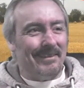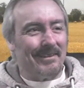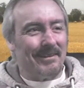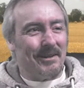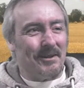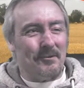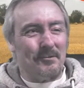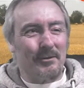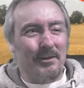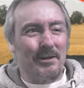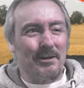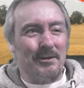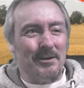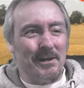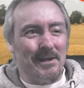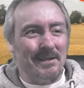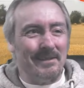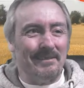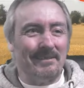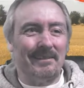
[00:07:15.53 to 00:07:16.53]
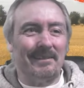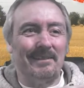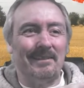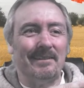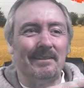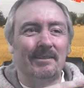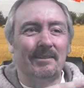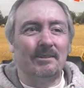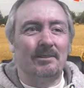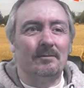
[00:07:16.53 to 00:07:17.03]
gold coin and the
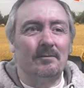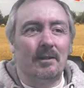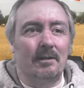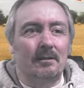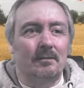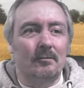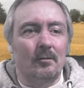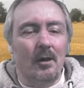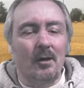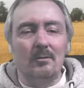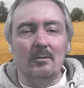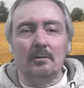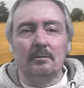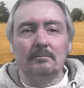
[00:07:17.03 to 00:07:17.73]
silver groat.